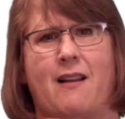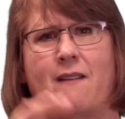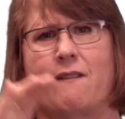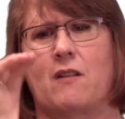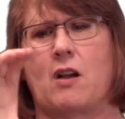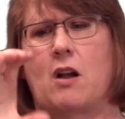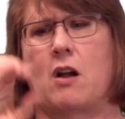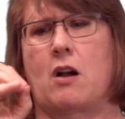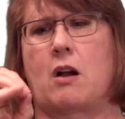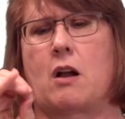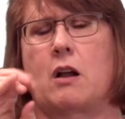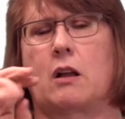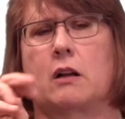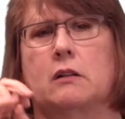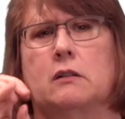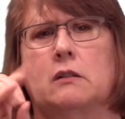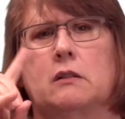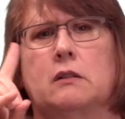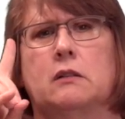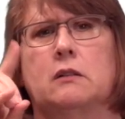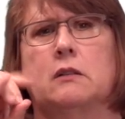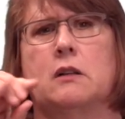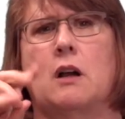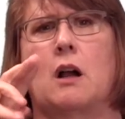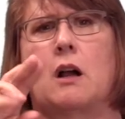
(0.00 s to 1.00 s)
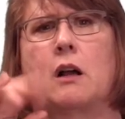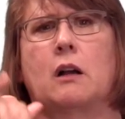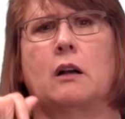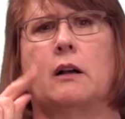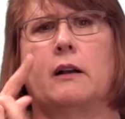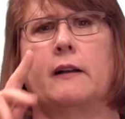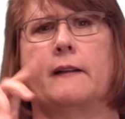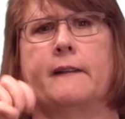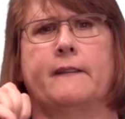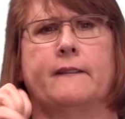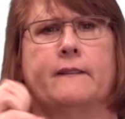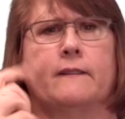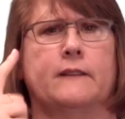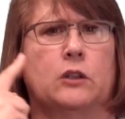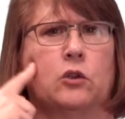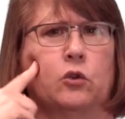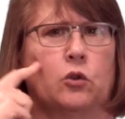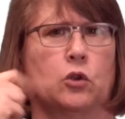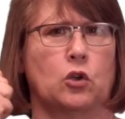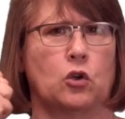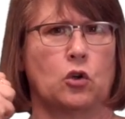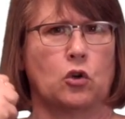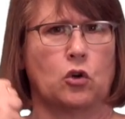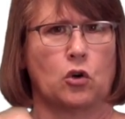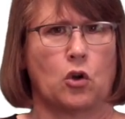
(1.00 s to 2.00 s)
have conductive hearing
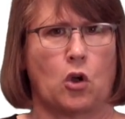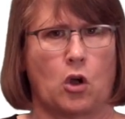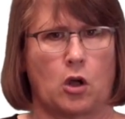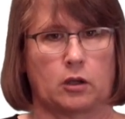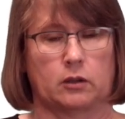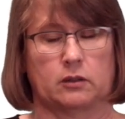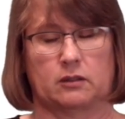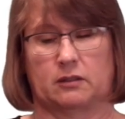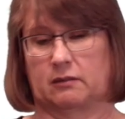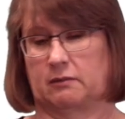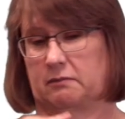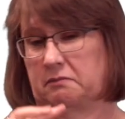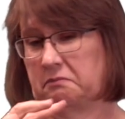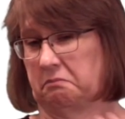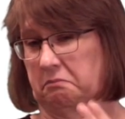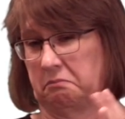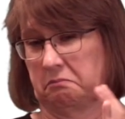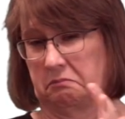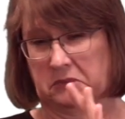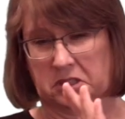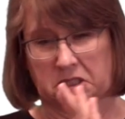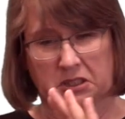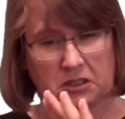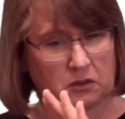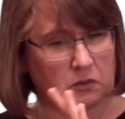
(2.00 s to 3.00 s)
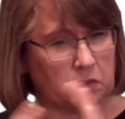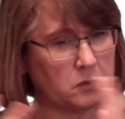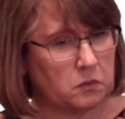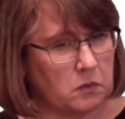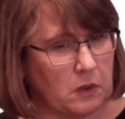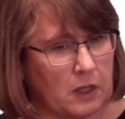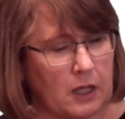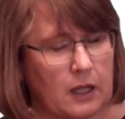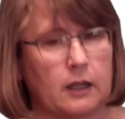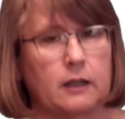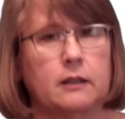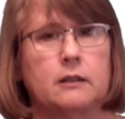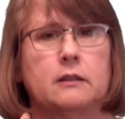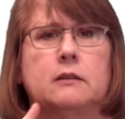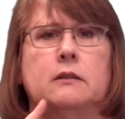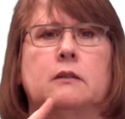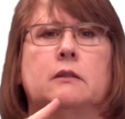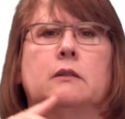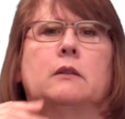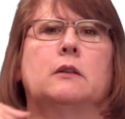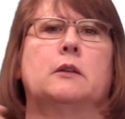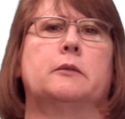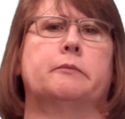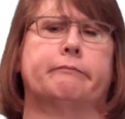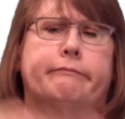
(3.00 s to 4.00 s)
loss, which may be caused by
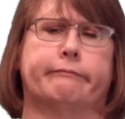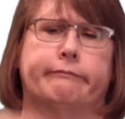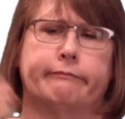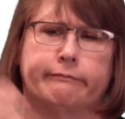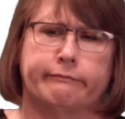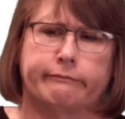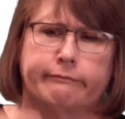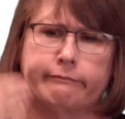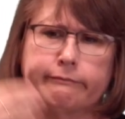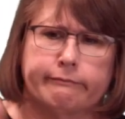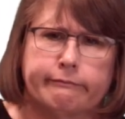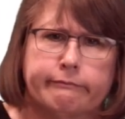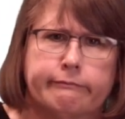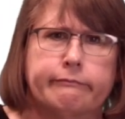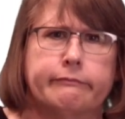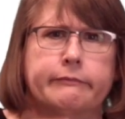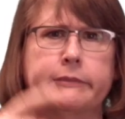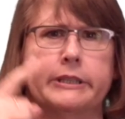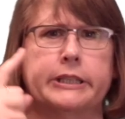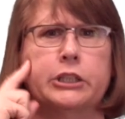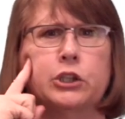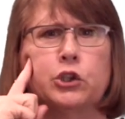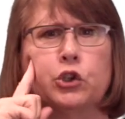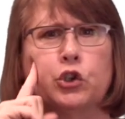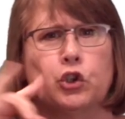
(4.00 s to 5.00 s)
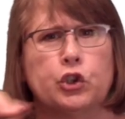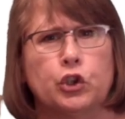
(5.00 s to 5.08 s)
frequent ear infections,